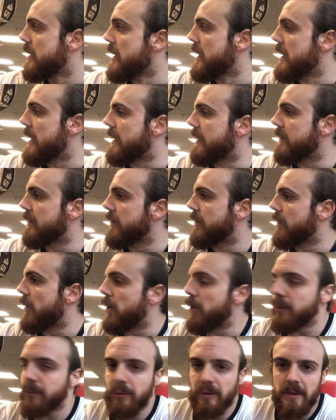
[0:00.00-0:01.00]
And uh,
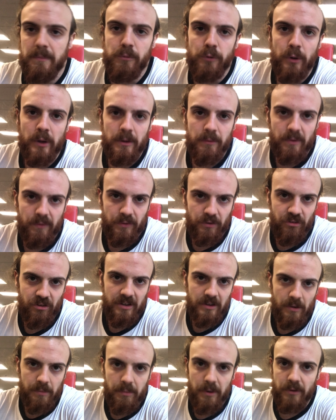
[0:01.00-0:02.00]
also keep going with the chin
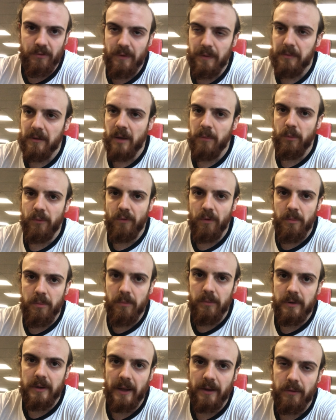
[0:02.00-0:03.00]
up, but this time it's
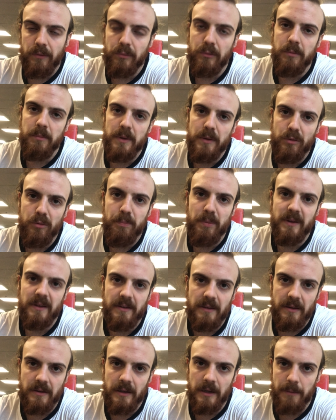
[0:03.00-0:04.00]
like a
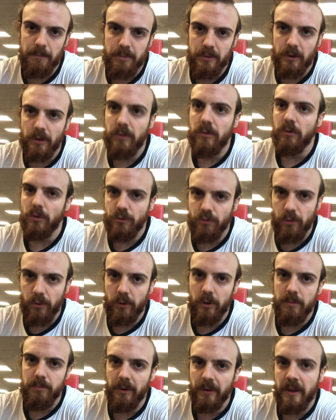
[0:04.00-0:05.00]
semi-supinated grip, not neutral
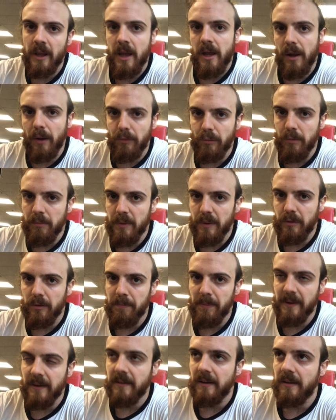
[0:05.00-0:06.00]
grip, but a
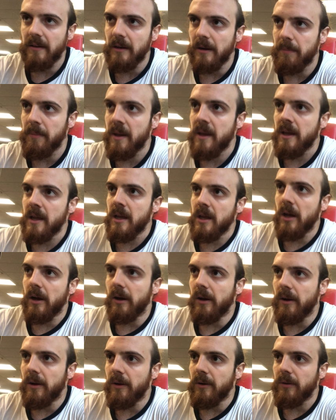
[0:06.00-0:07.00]
semi-supinated grip.
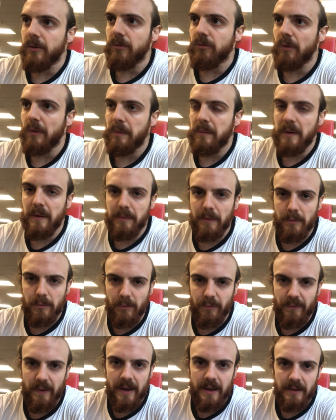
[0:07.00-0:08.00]
Uh, just three sets of
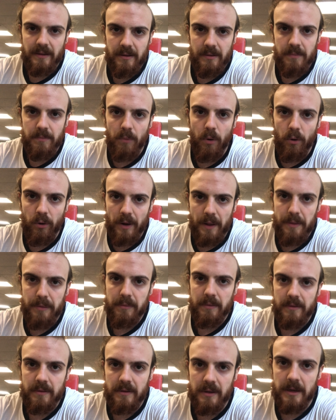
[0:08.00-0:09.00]
eight, more or less,
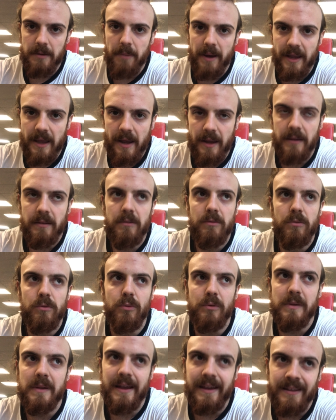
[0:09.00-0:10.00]
three by eight to
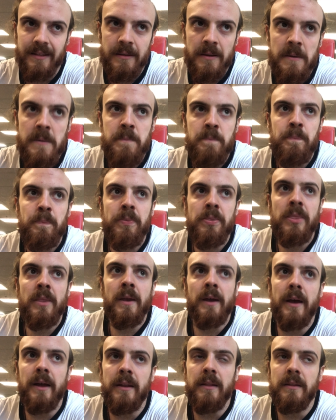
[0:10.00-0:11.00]
ten,
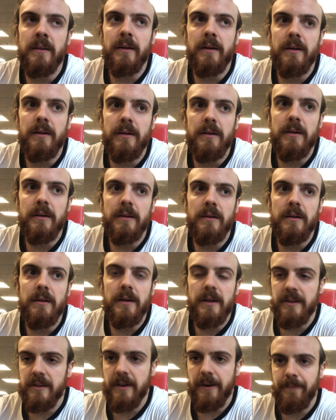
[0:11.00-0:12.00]
and, uh,
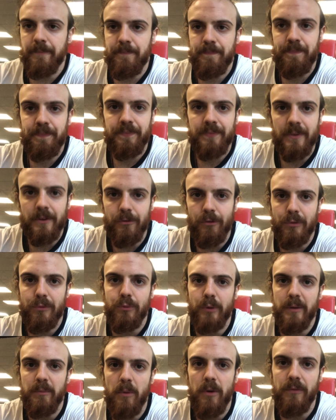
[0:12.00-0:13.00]
and yeah, just to
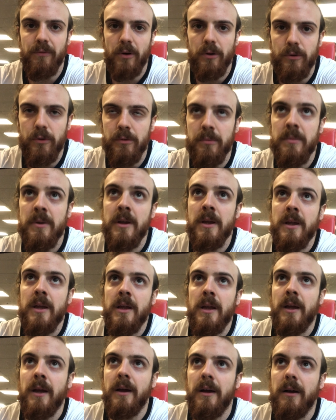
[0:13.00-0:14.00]
add more volume,
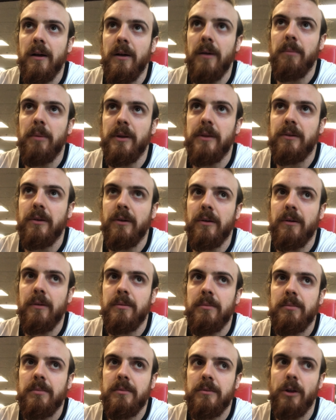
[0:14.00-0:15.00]
uh, but uh,
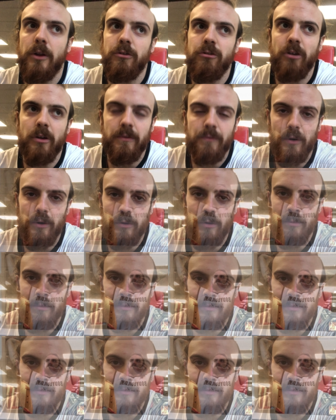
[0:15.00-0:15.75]
not junk volume.